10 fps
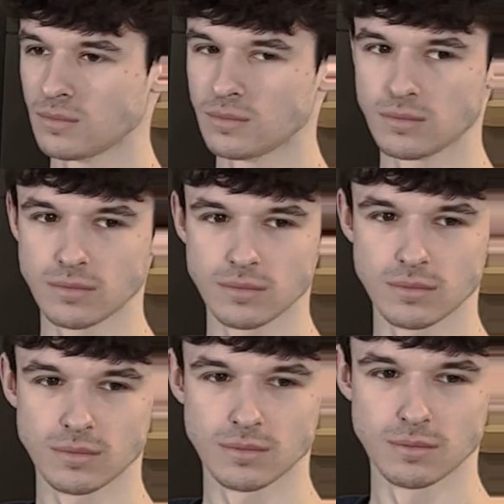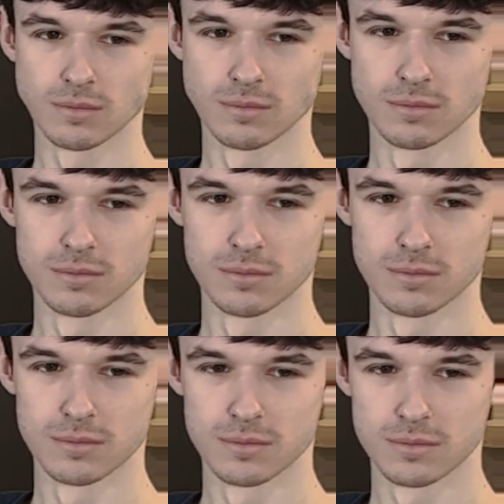
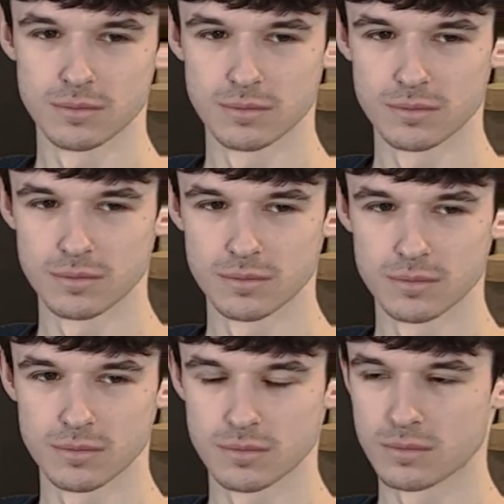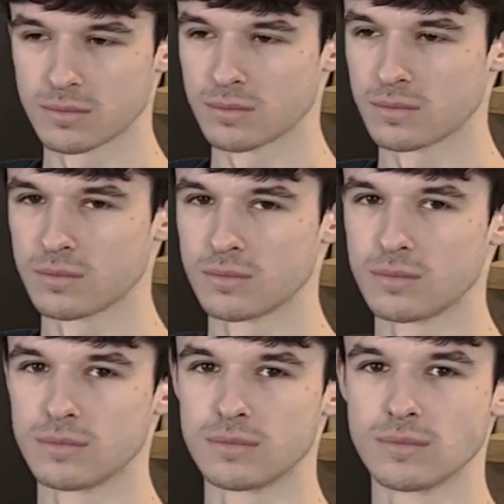
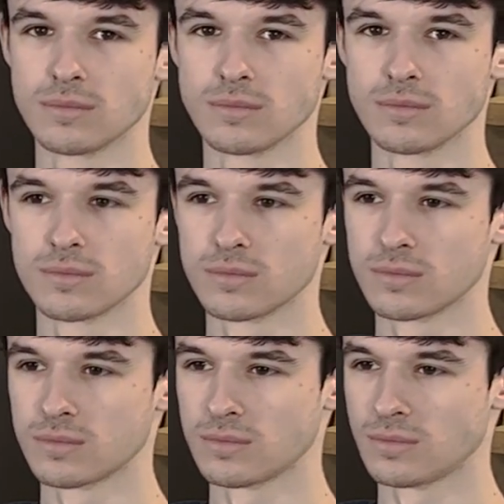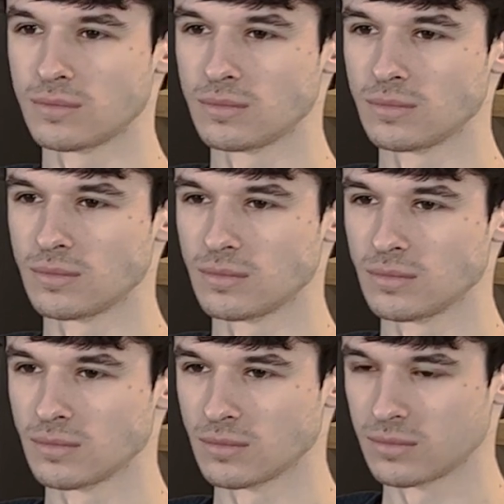
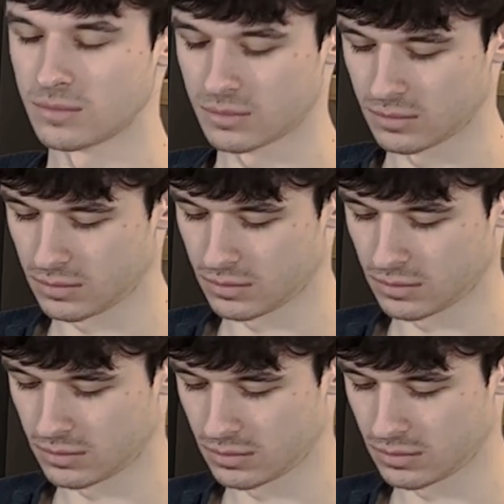No words are spoken by the person on screen.